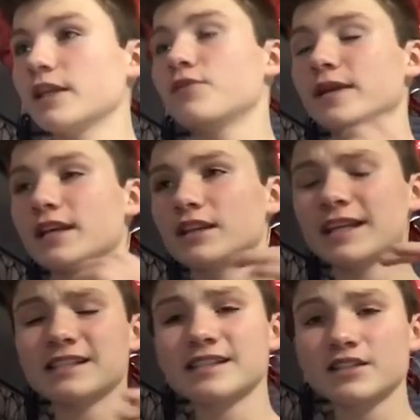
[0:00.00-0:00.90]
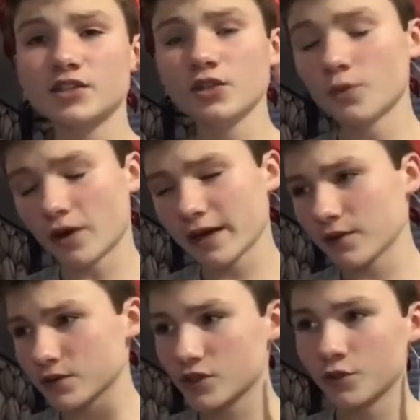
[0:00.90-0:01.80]
If we get less than two
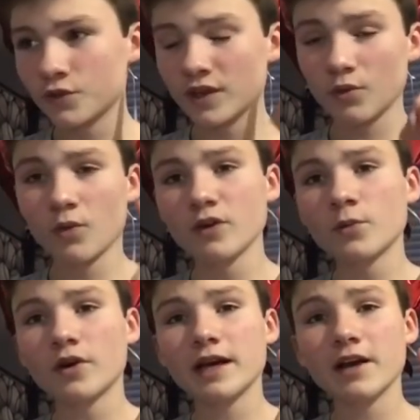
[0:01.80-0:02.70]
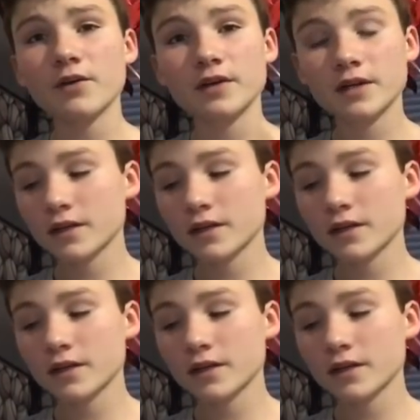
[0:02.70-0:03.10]
walkouts, so if we get one walkout,